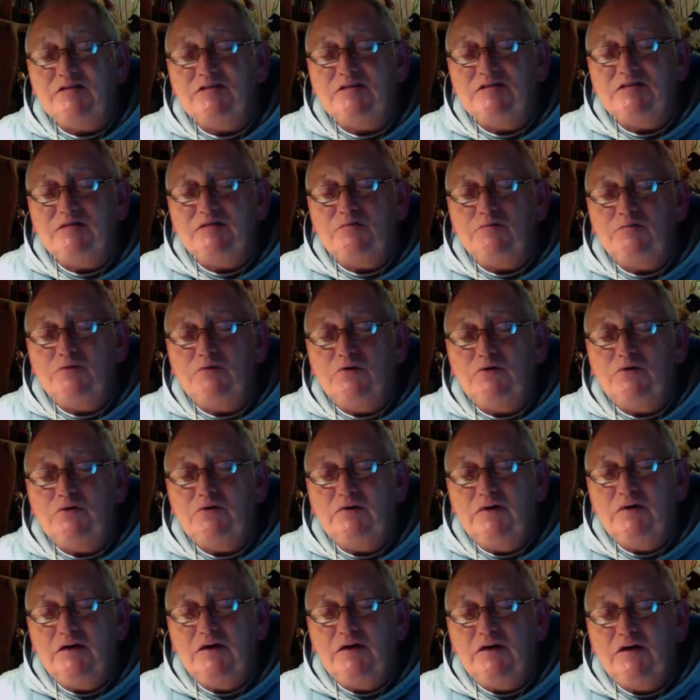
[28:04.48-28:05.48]
symbol
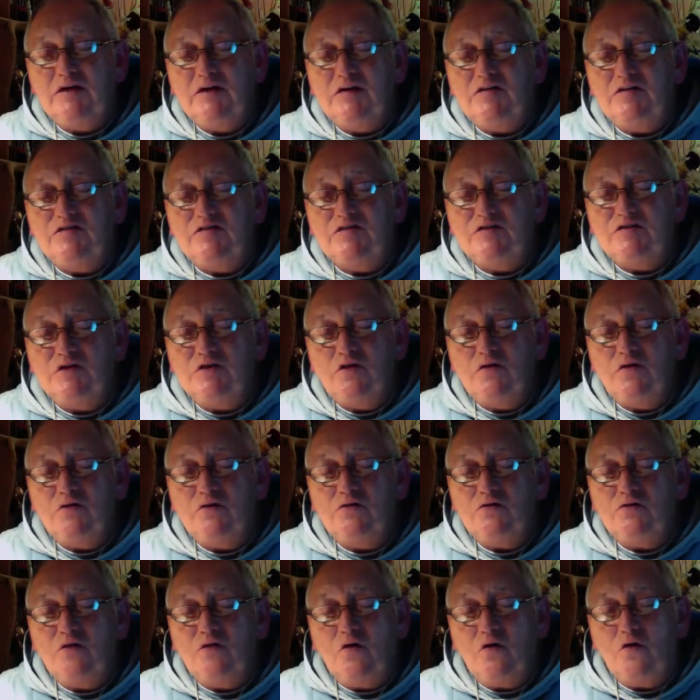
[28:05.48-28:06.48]
is
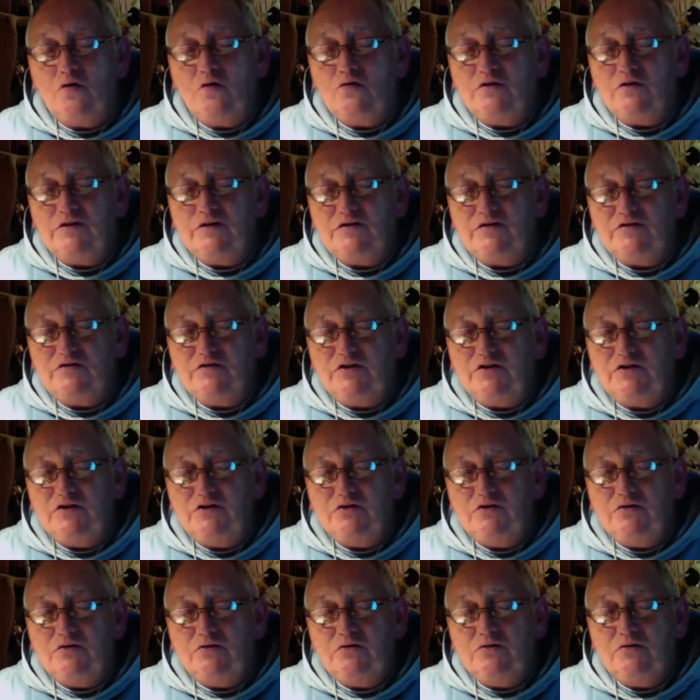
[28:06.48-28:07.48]
known only to
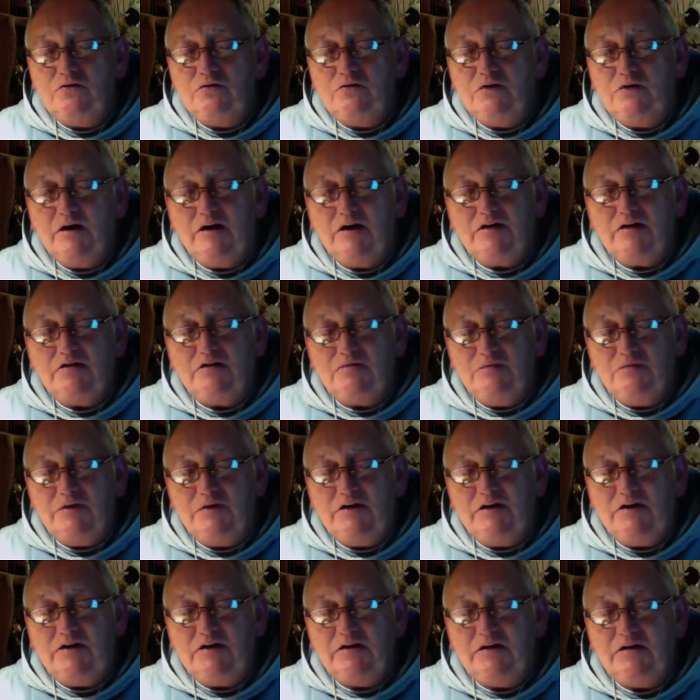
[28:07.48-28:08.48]
you and
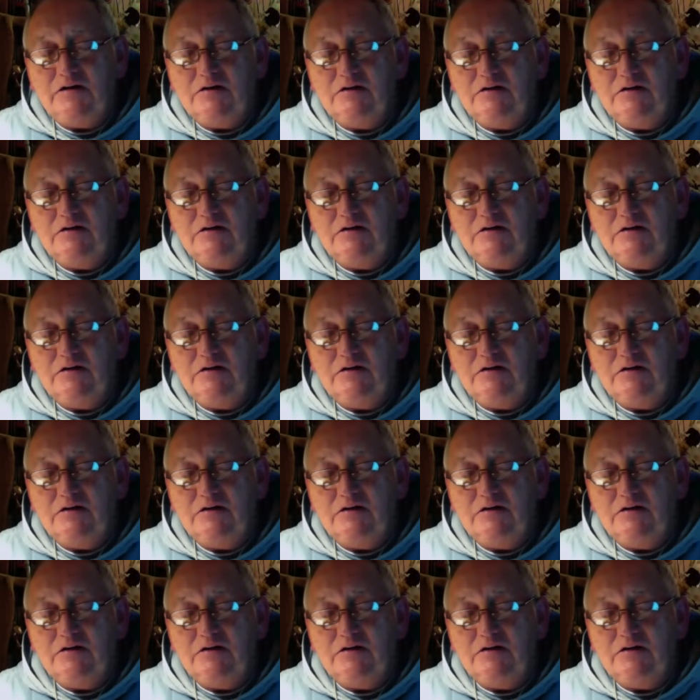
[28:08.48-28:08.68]
me.